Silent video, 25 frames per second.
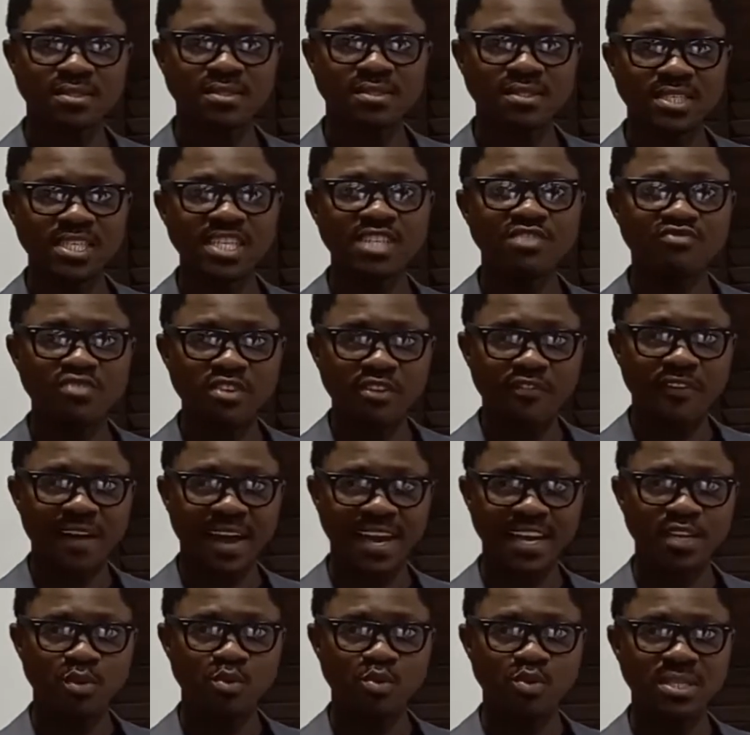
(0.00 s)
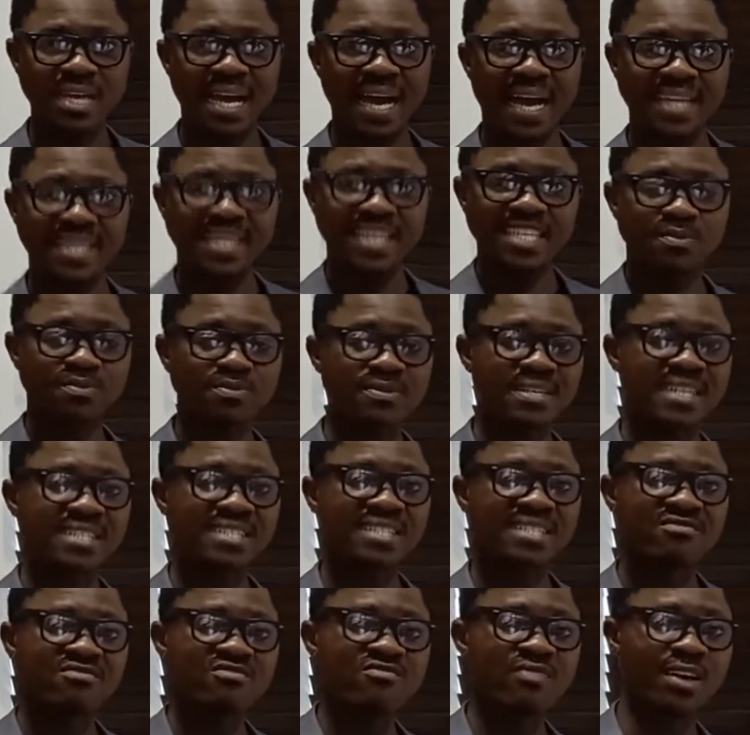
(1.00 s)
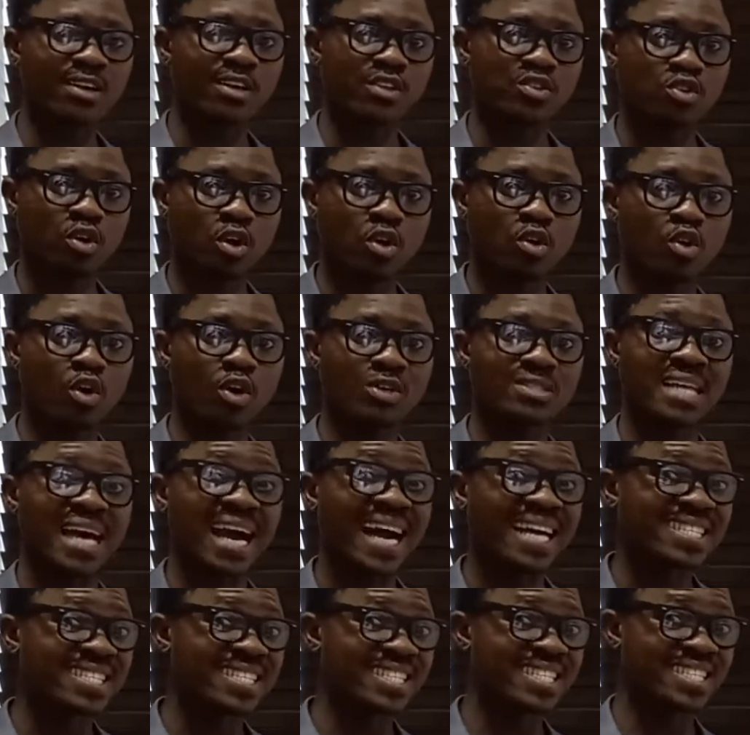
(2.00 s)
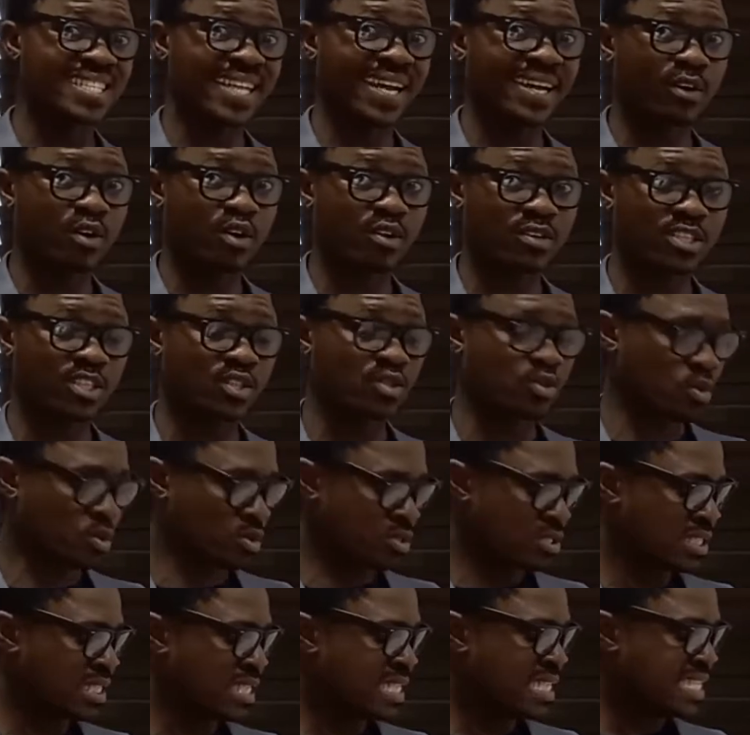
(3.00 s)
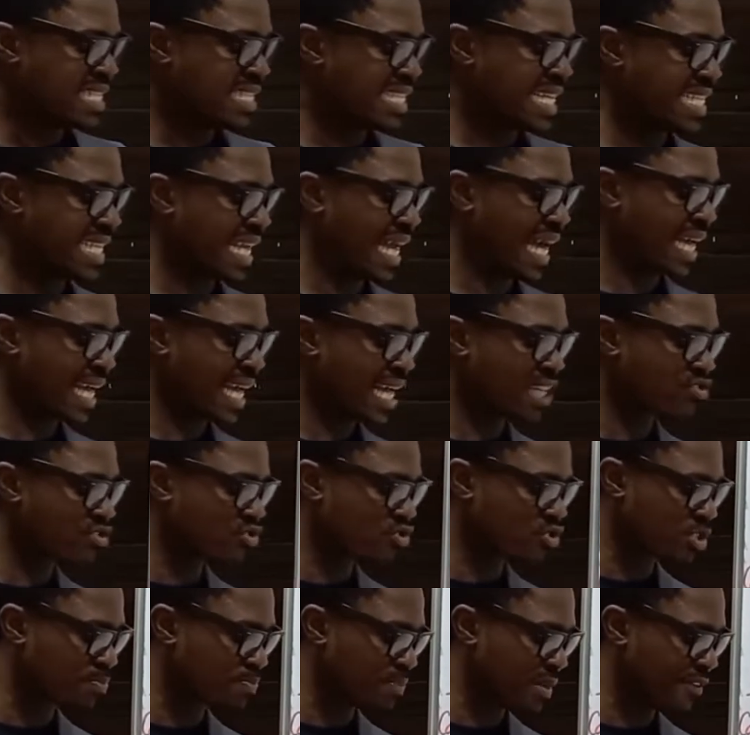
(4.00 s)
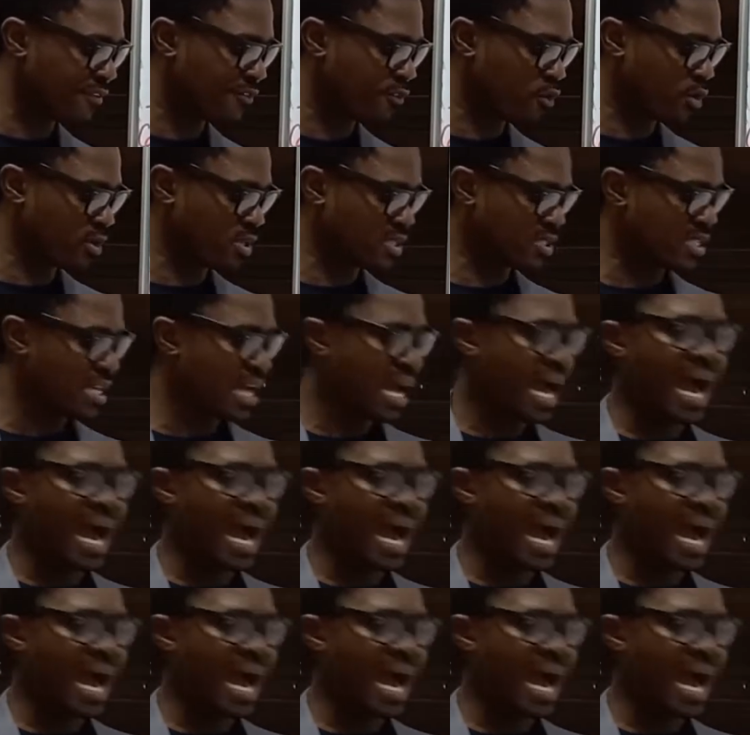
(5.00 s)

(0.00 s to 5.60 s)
is revalued and experiencing evaluation loss at initial recognition, there is an accounting treatment for it.